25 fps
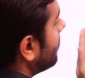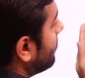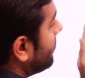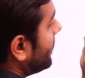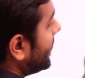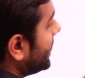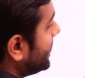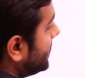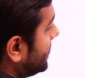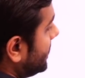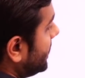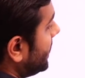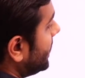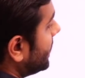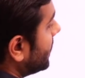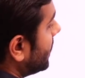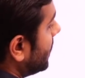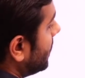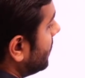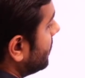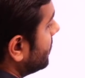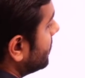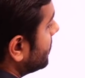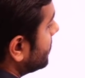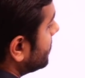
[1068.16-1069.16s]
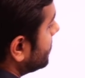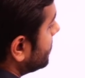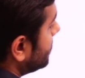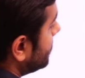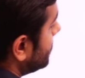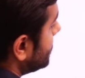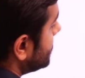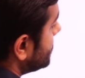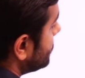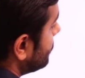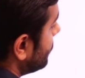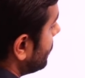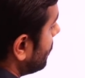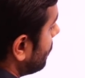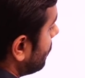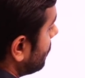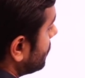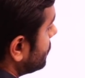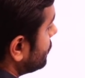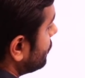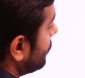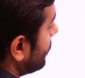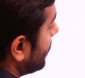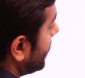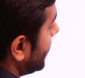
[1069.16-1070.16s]
by theta, this will
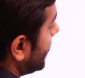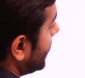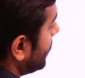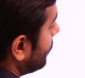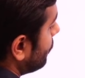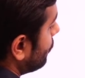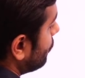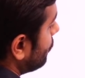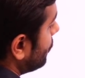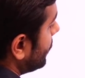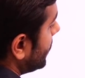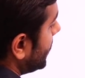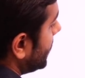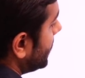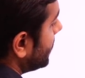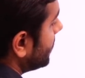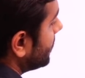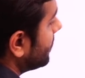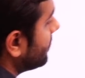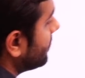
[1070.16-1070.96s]
also try to rotate